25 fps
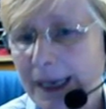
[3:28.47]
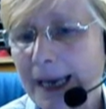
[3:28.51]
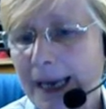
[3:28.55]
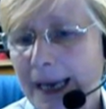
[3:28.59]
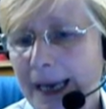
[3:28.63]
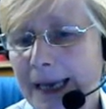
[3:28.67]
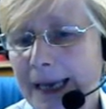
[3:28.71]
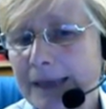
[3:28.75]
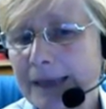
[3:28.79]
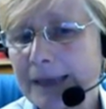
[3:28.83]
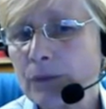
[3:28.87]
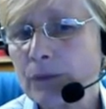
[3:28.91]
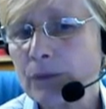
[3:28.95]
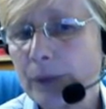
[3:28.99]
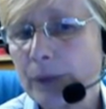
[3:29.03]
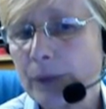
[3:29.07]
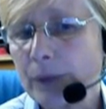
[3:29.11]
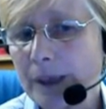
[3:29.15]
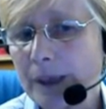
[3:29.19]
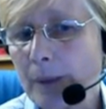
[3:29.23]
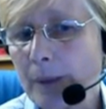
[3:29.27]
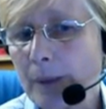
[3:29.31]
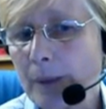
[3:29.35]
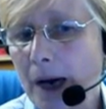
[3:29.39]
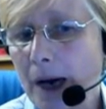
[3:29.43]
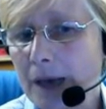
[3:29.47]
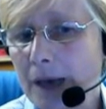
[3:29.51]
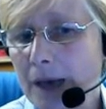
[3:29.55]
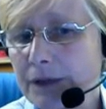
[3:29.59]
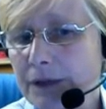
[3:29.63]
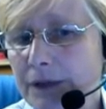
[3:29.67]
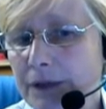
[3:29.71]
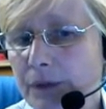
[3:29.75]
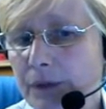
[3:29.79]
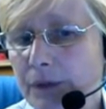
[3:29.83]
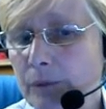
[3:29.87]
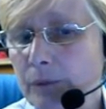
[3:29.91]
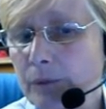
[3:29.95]
And we are part
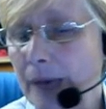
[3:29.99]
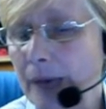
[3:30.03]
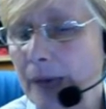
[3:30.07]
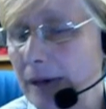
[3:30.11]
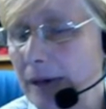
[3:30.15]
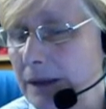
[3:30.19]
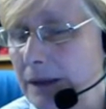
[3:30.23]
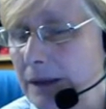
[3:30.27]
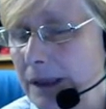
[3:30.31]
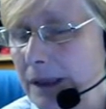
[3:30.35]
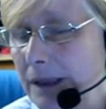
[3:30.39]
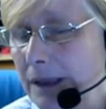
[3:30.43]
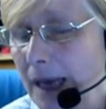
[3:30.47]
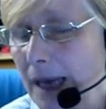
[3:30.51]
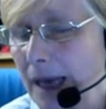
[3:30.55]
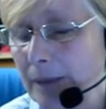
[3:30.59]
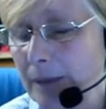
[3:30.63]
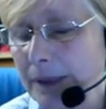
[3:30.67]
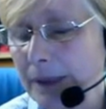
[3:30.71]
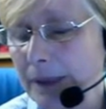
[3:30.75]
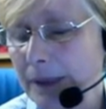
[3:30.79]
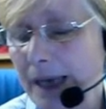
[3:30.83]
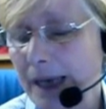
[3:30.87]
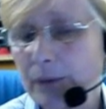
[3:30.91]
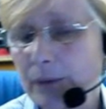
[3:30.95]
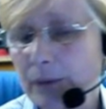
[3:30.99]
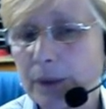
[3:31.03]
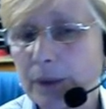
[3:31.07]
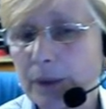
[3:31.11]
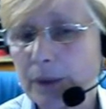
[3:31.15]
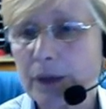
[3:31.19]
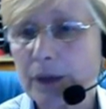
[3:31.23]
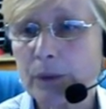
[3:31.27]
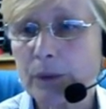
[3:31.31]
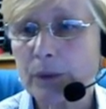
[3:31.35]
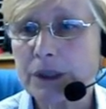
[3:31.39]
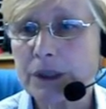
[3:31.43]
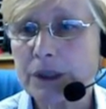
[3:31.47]
of the Mountain Library
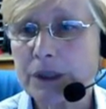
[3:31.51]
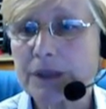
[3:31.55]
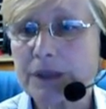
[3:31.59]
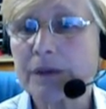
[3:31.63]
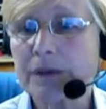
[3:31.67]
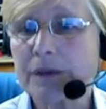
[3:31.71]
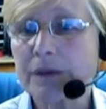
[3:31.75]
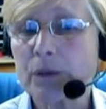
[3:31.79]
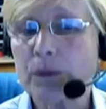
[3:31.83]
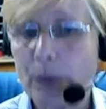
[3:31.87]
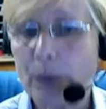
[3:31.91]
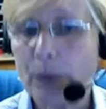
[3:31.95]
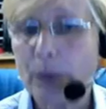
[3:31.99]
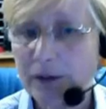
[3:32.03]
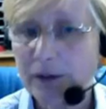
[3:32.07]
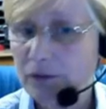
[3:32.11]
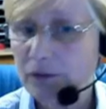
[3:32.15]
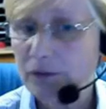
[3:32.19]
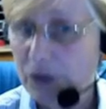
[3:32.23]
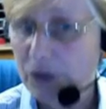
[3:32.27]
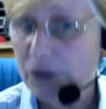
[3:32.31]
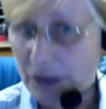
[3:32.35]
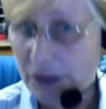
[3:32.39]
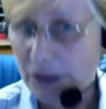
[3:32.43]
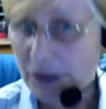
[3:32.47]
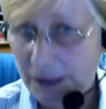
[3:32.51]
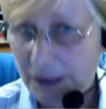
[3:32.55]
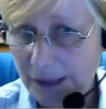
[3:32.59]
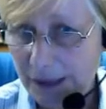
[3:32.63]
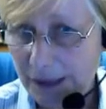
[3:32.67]
Network, which is the West Virginia